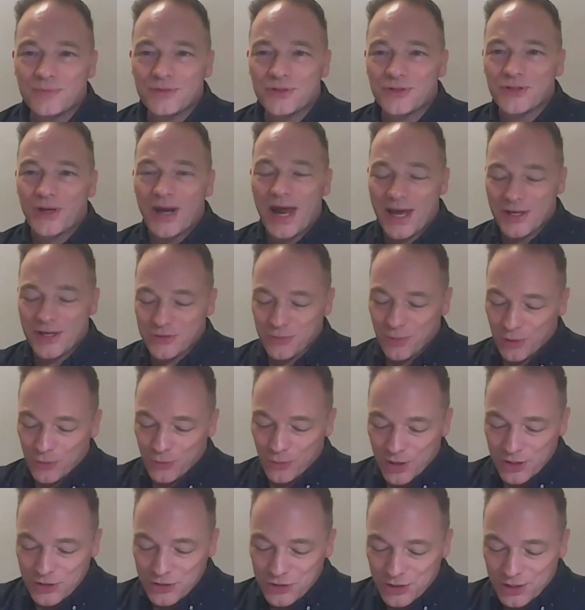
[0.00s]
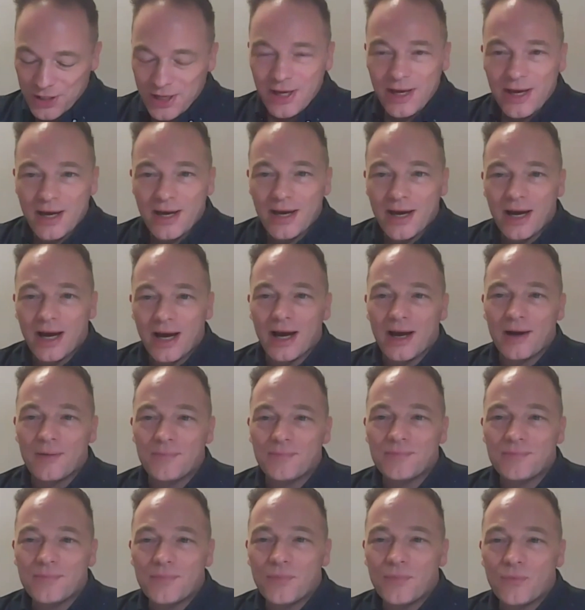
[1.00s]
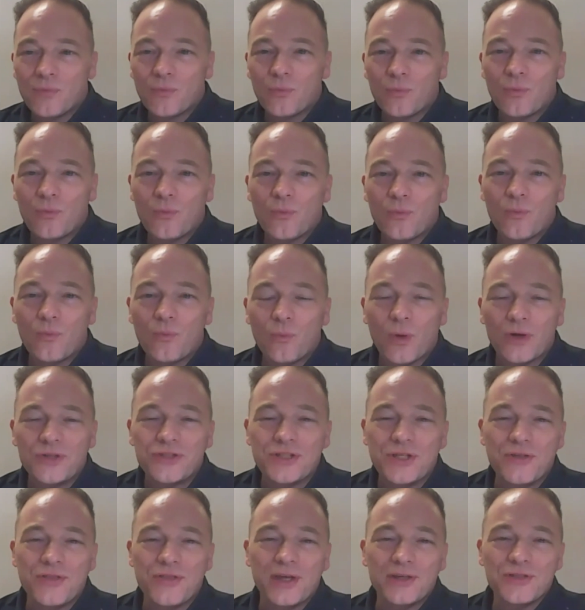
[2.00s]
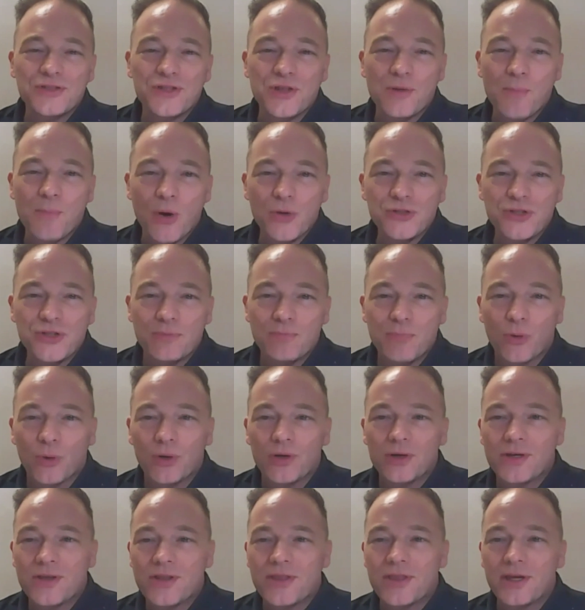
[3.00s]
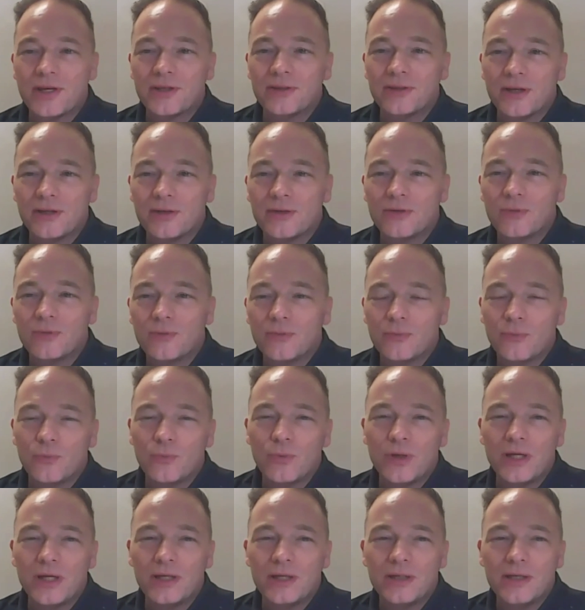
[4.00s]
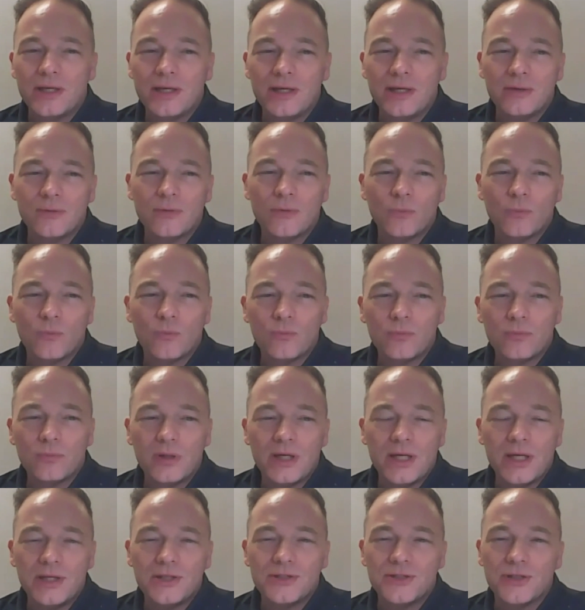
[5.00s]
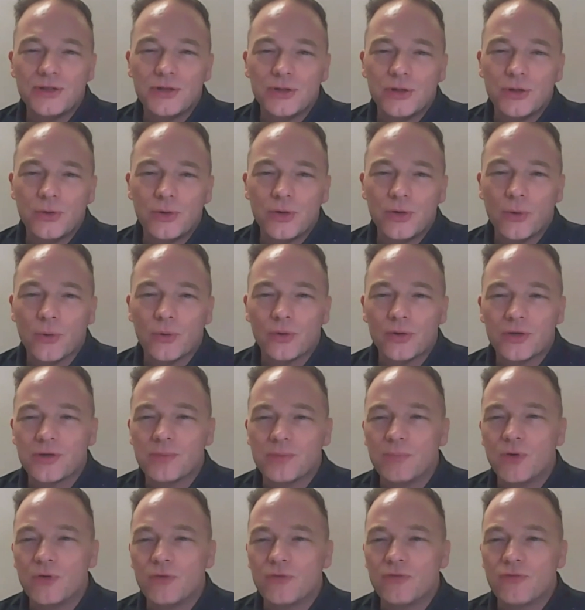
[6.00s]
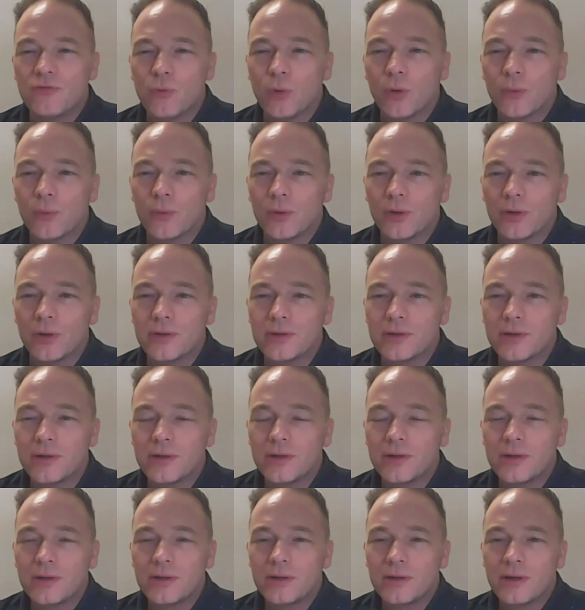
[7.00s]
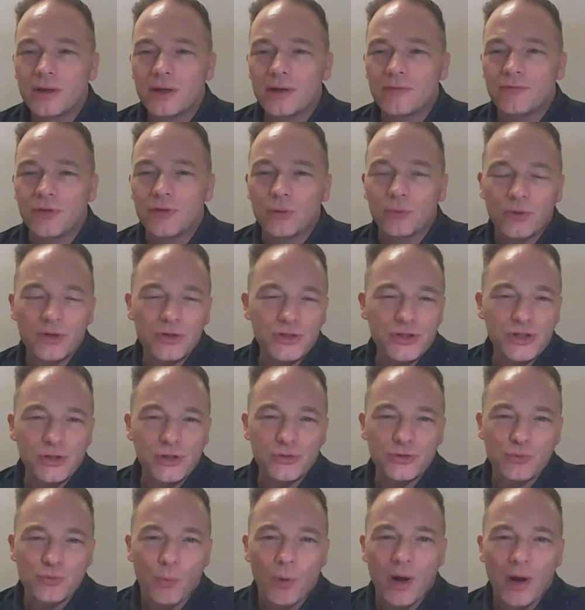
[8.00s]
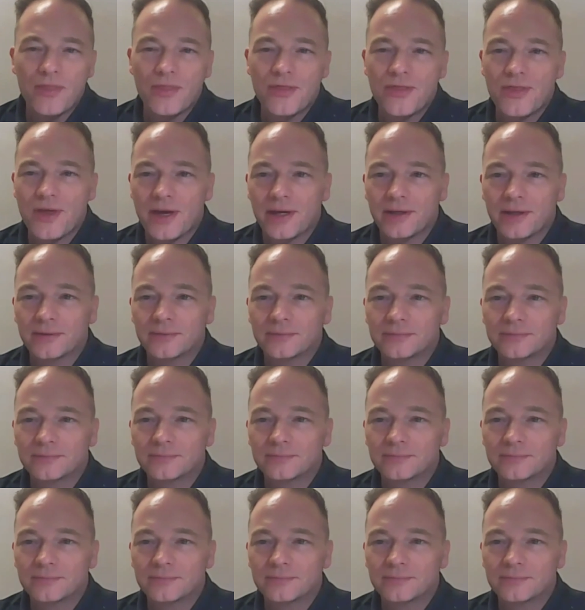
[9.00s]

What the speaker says: Just going to ask one question. What do you think is the most important thing that we need to do in order to move forward, if you were to choose one thing?